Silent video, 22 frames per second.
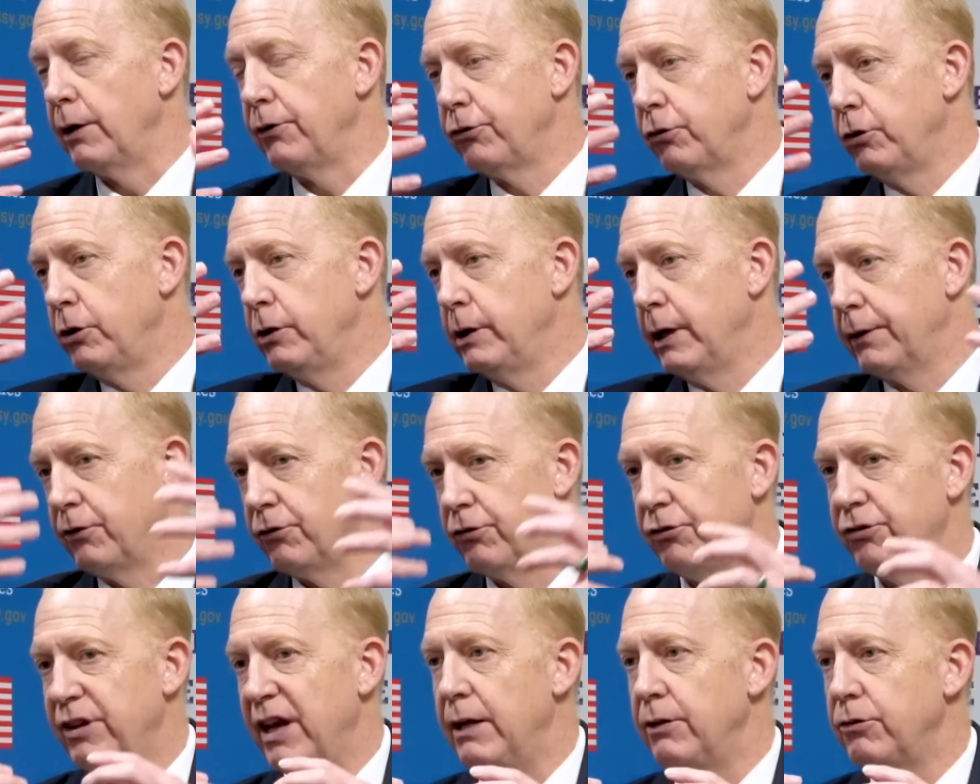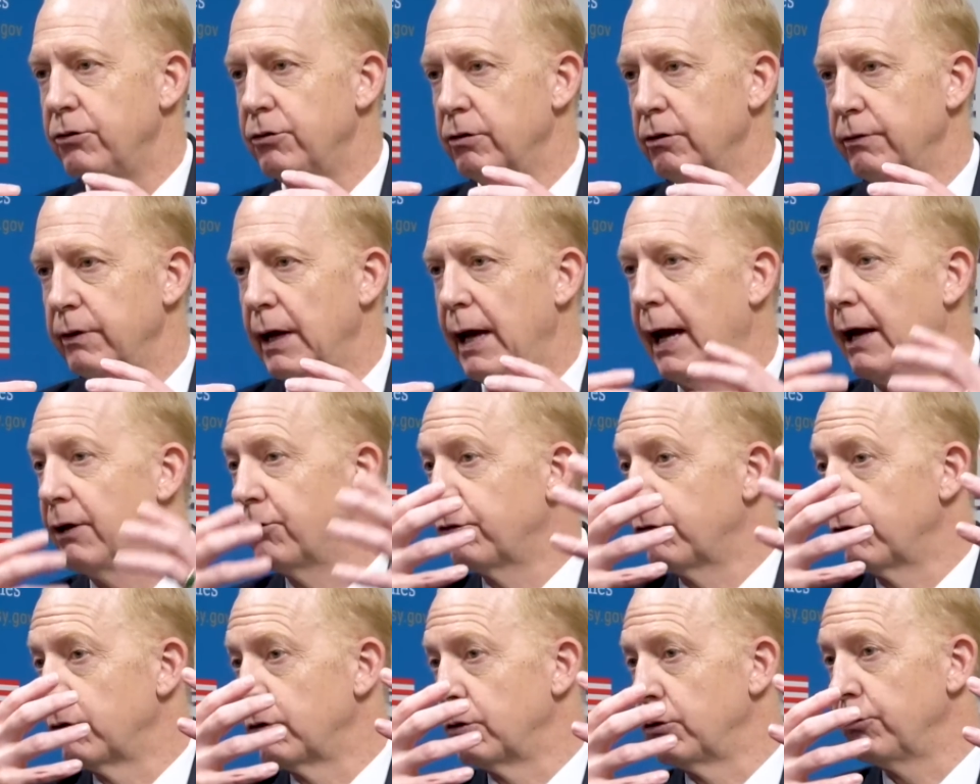So you get the sense of
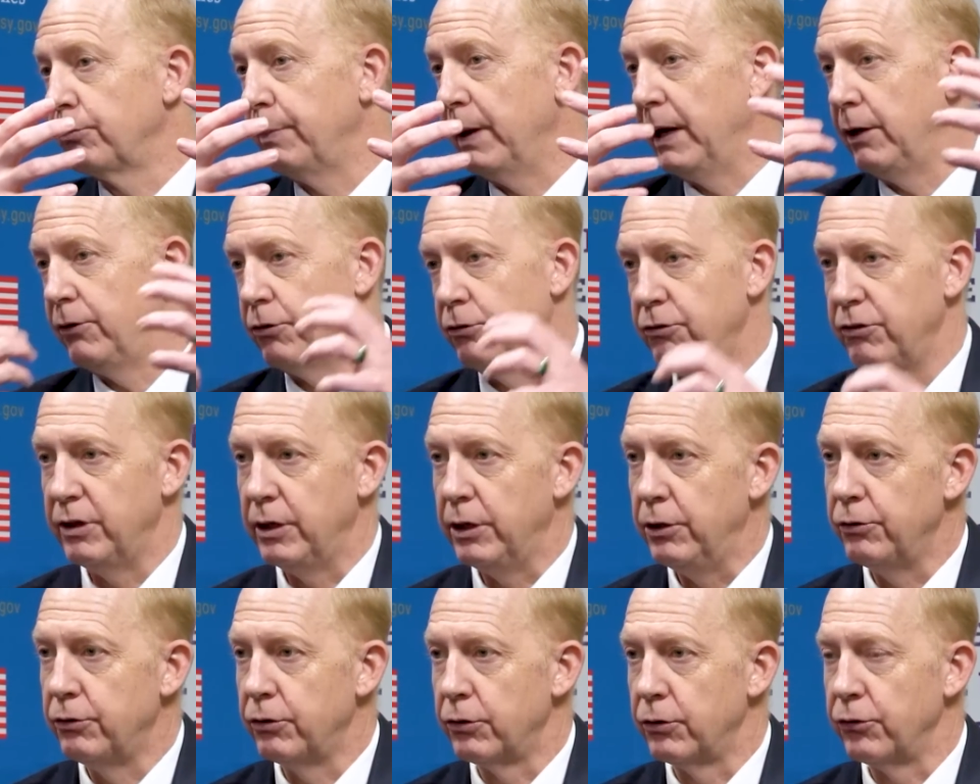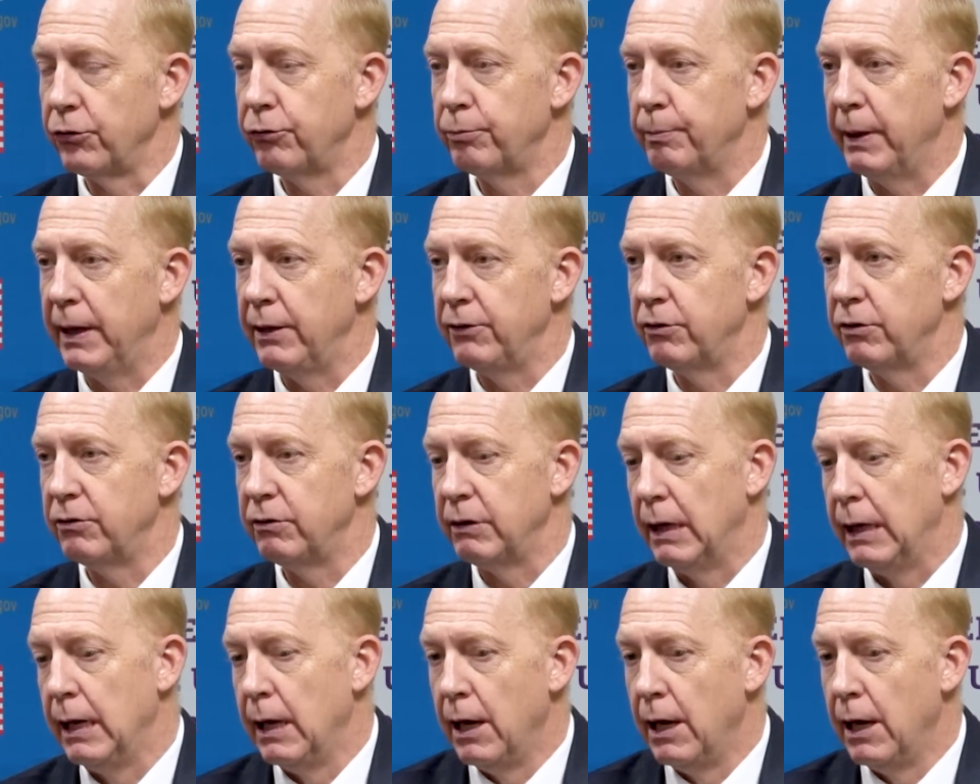external spaces and internal spaces.